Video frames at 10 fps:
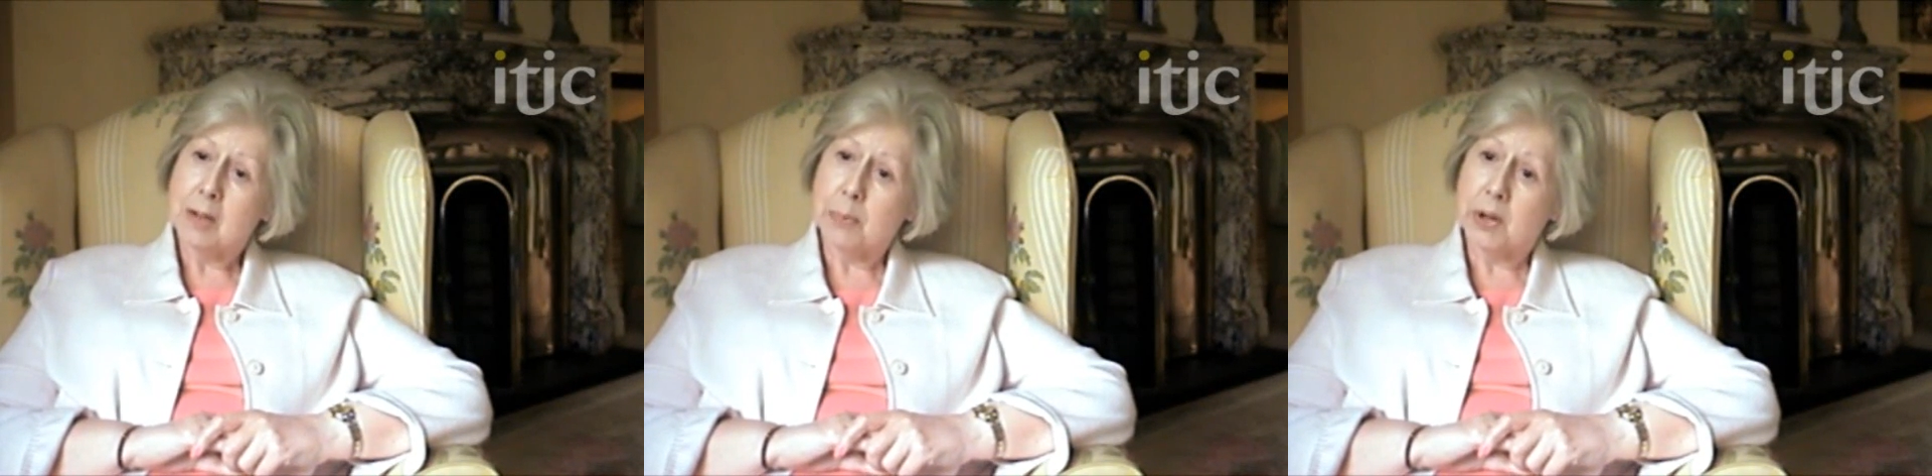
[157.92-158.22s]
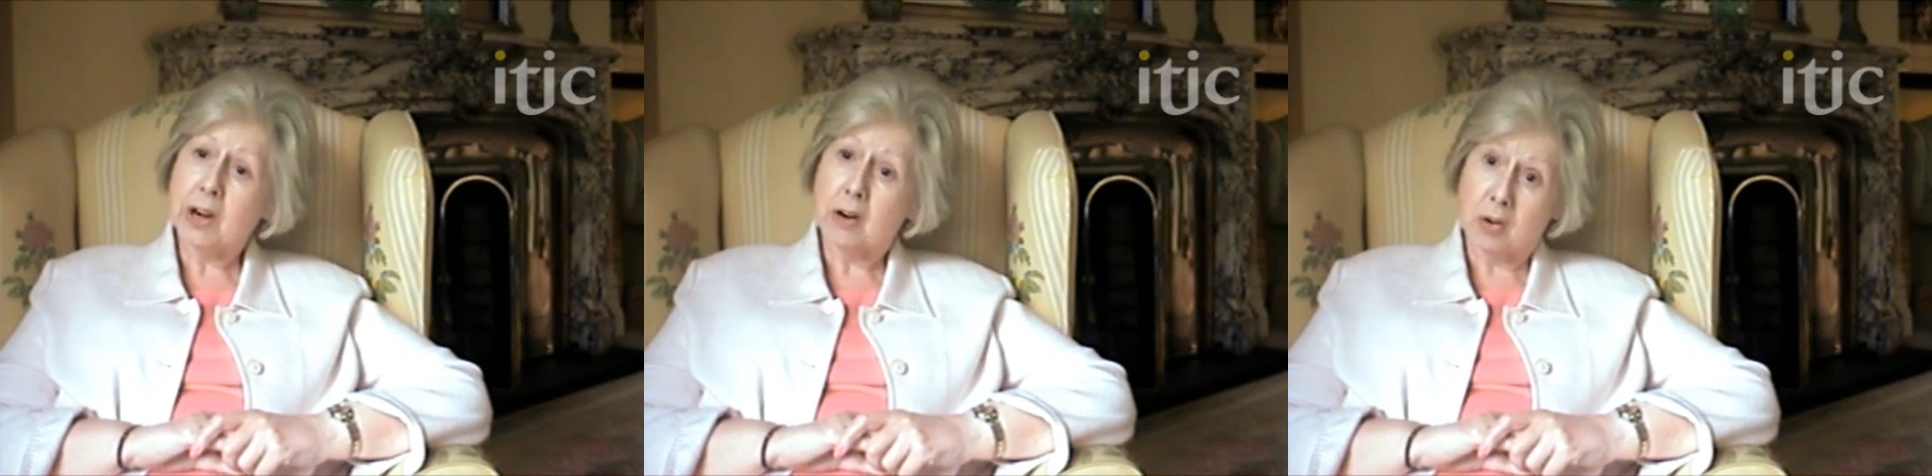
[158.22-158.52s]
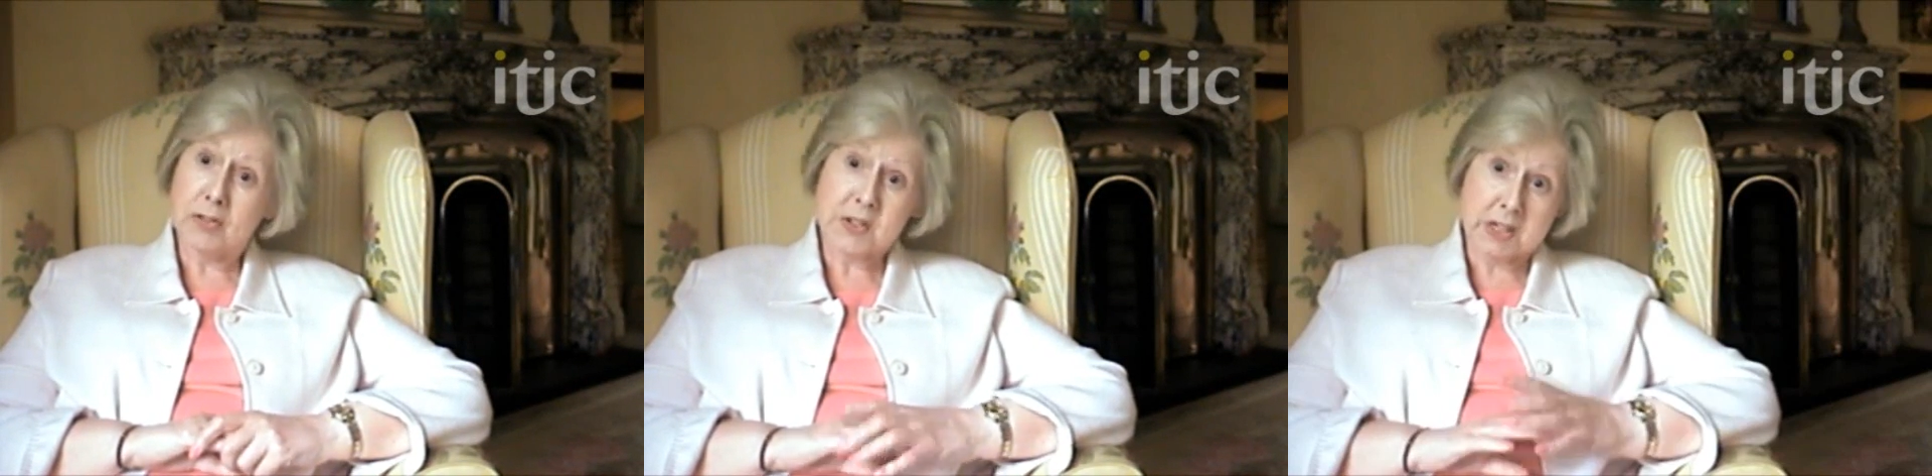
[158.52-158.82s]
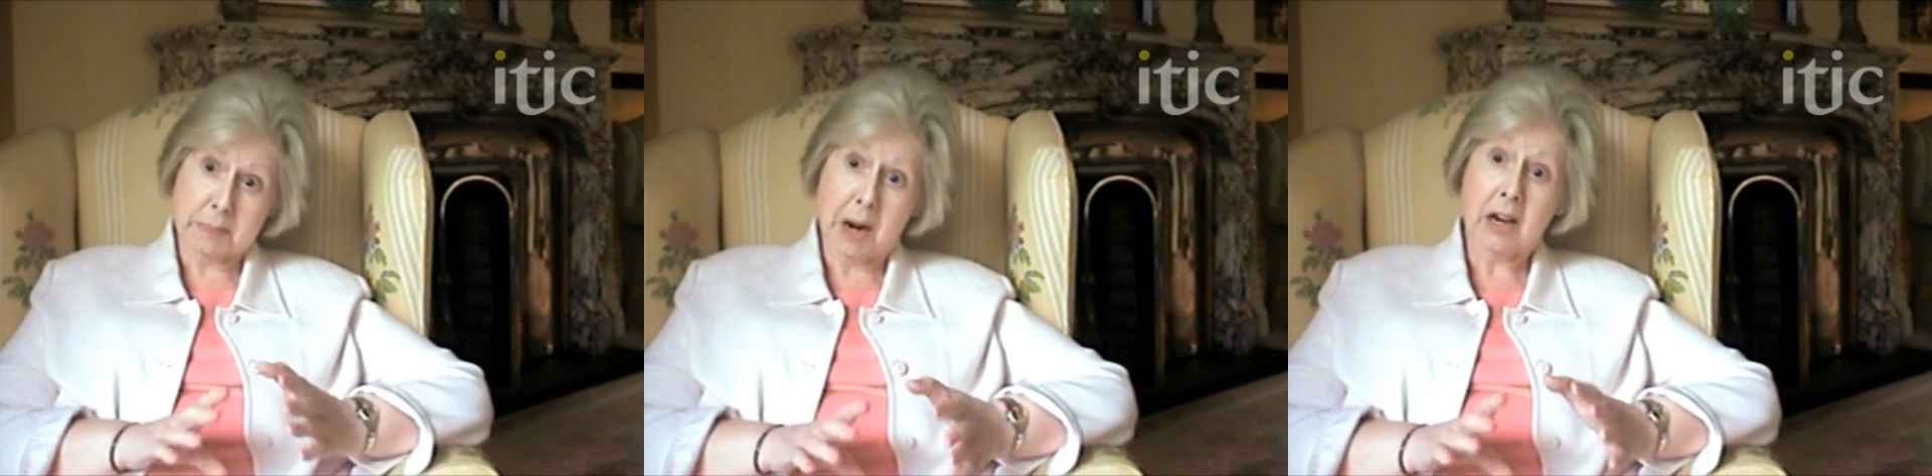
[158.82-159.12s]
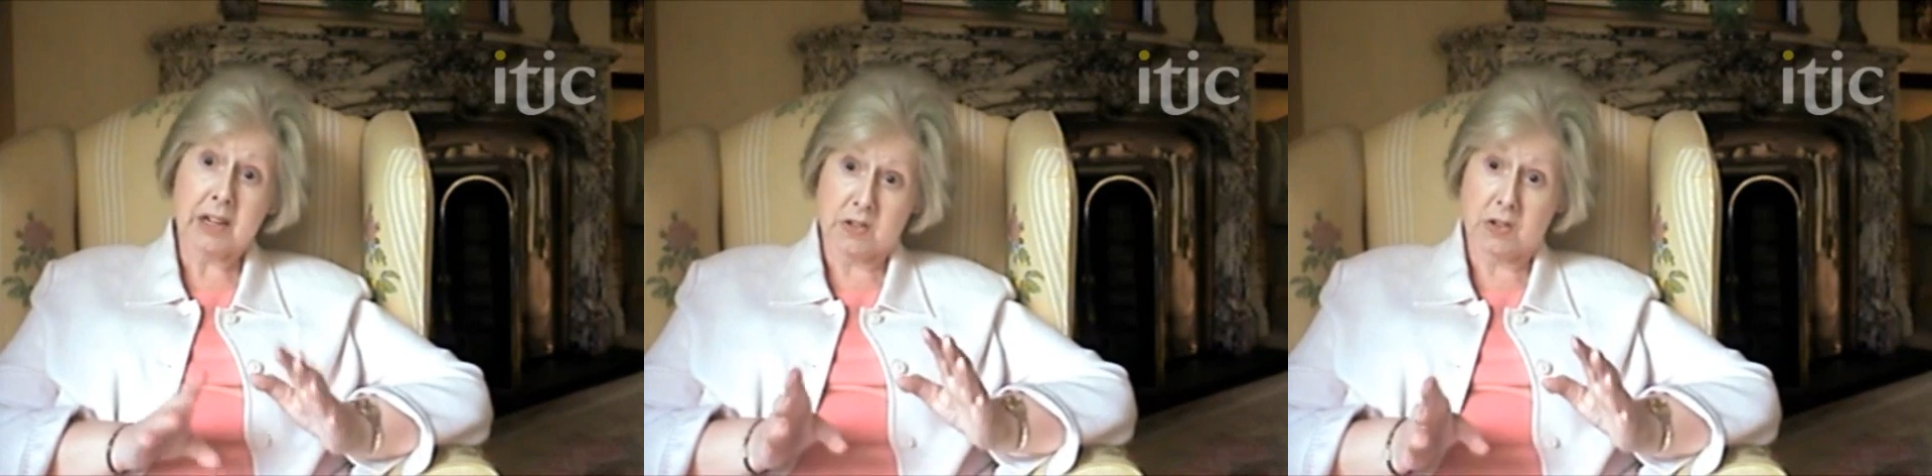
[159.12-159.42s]
But our overseas
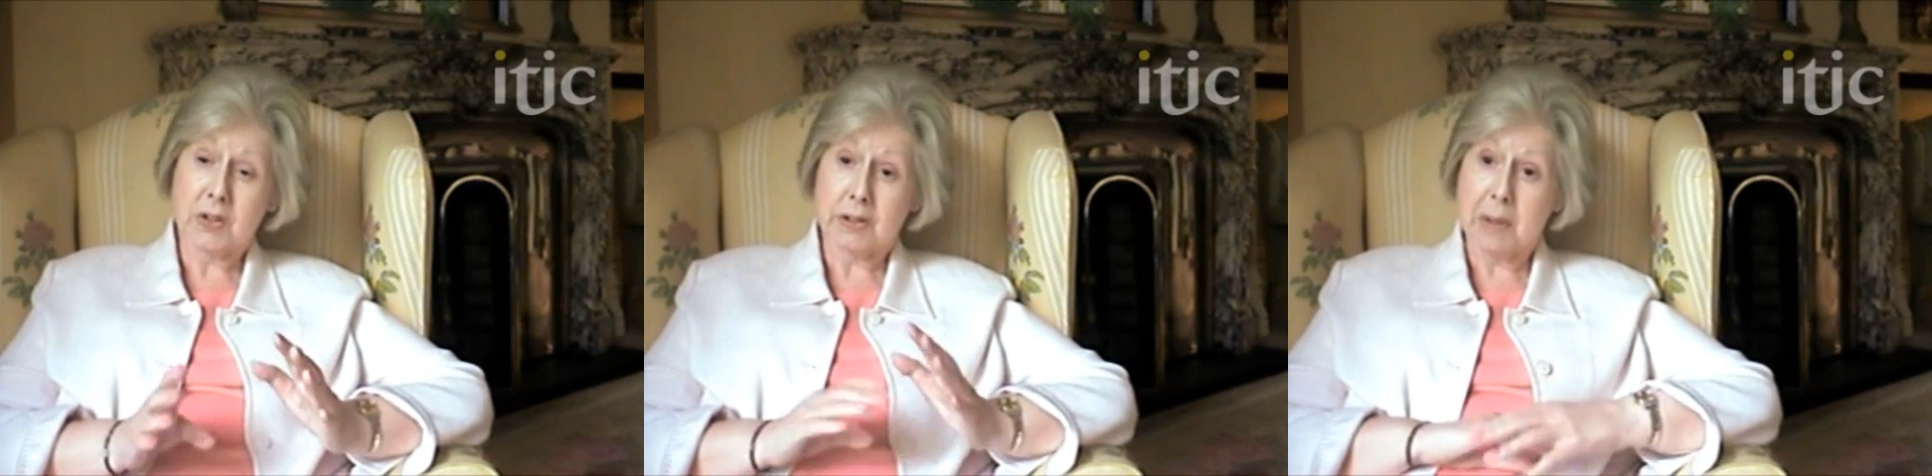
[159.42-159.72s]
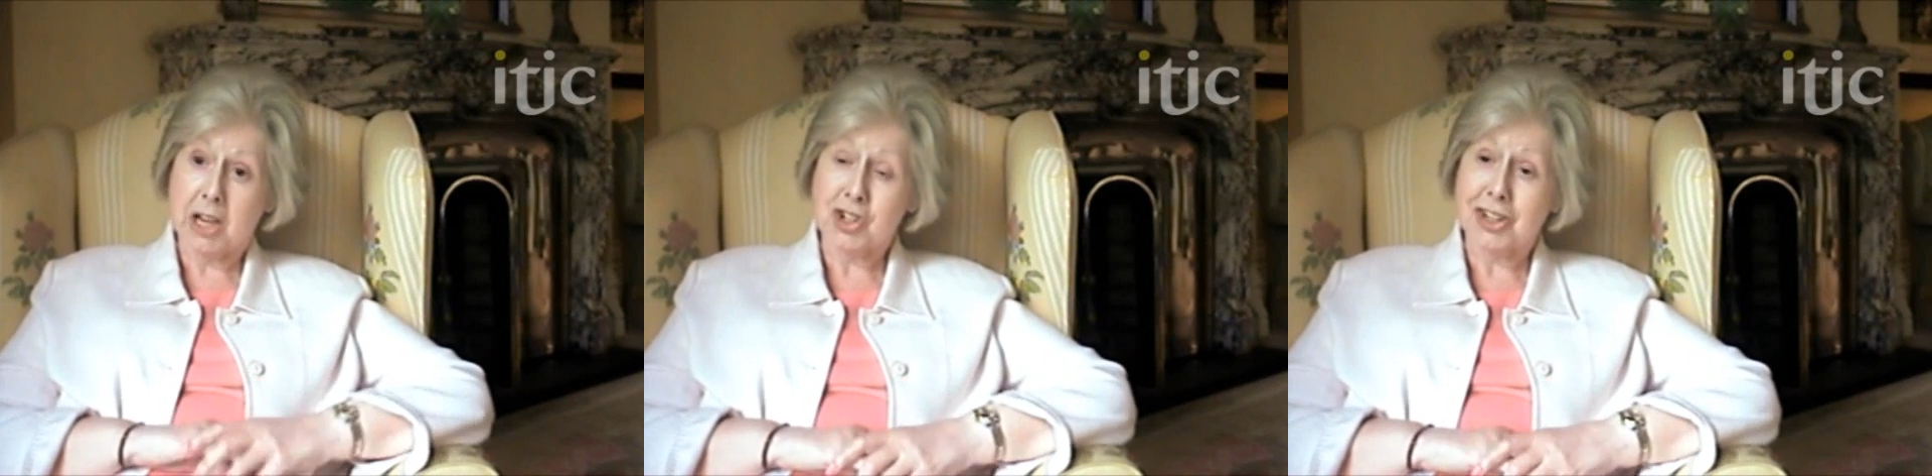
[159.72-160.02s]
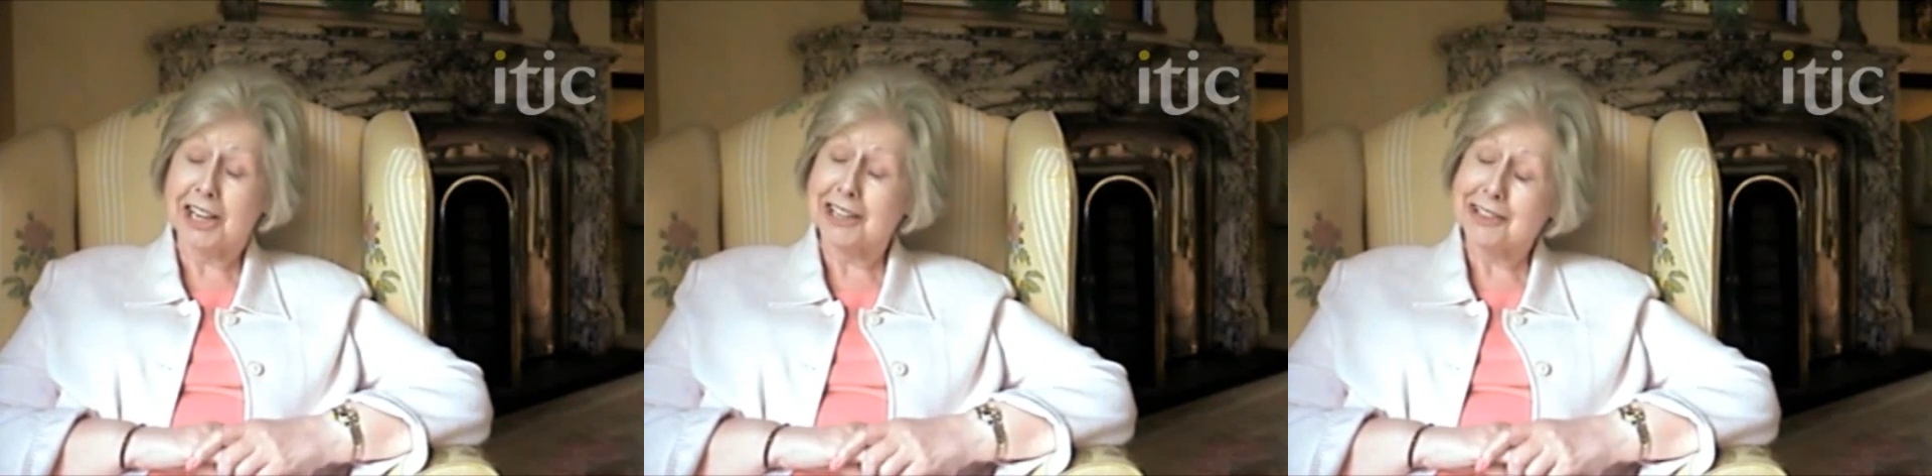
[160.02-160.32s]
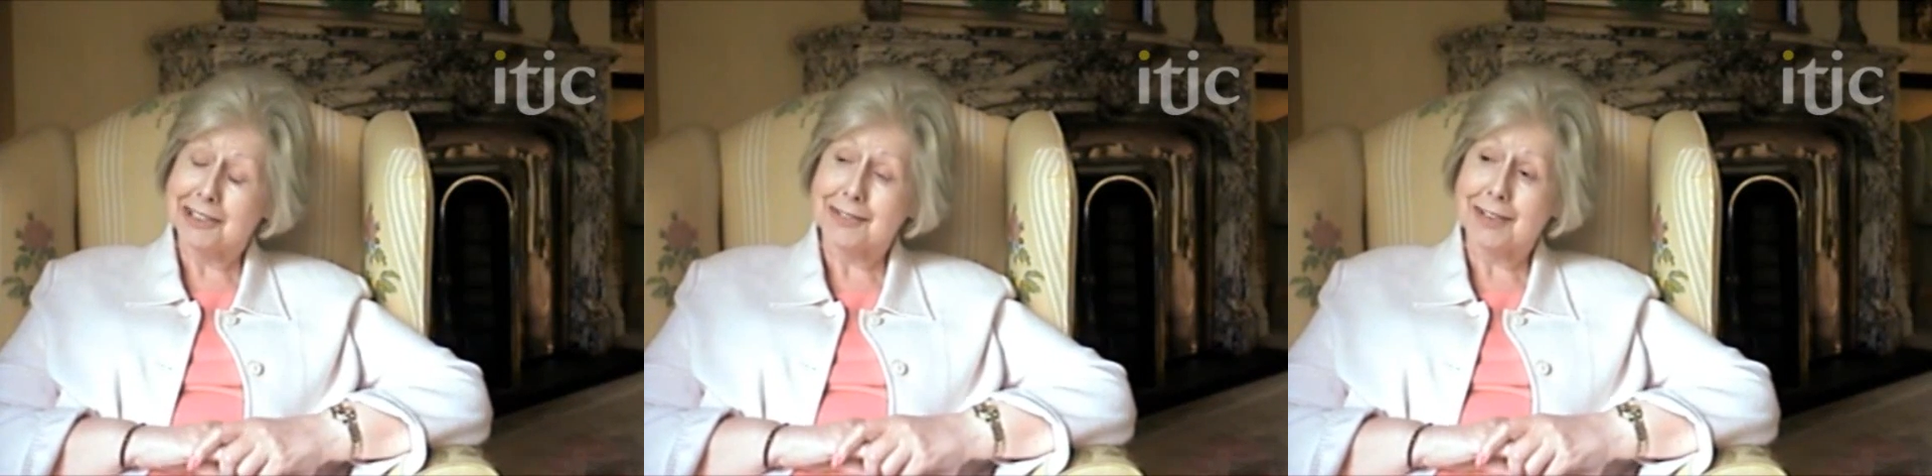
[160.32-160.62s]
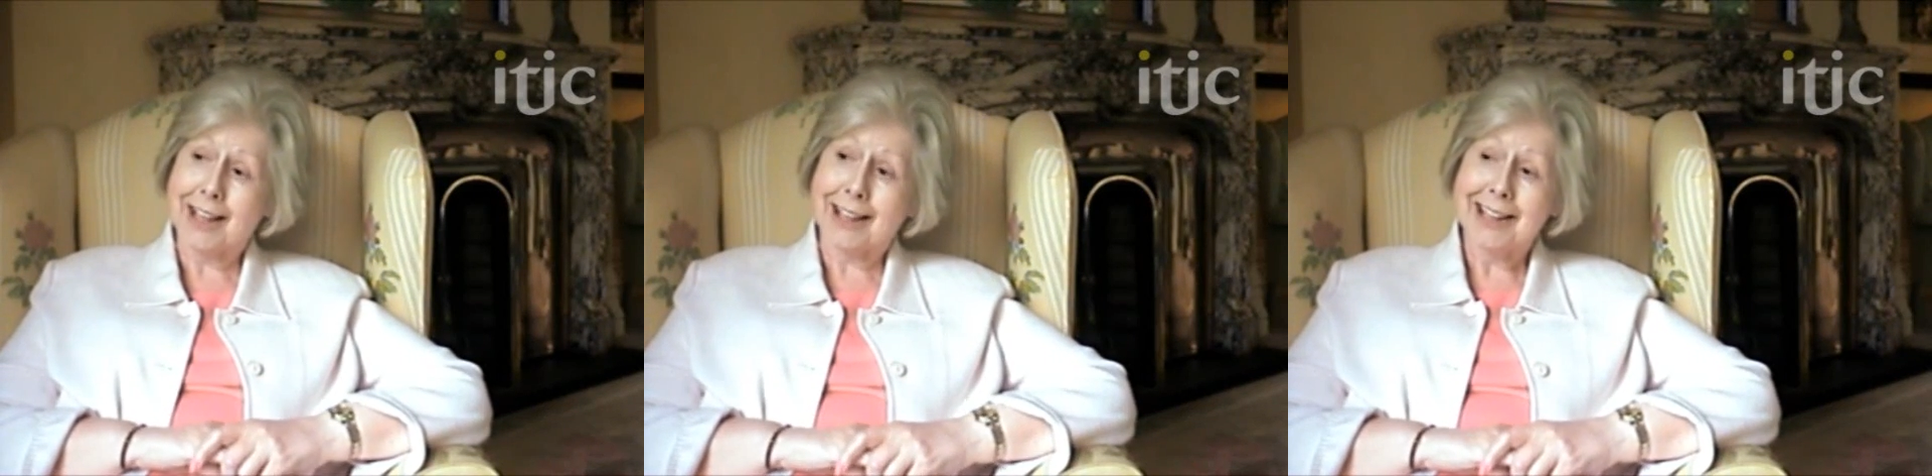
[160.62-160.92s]
markets, you did mention, and it is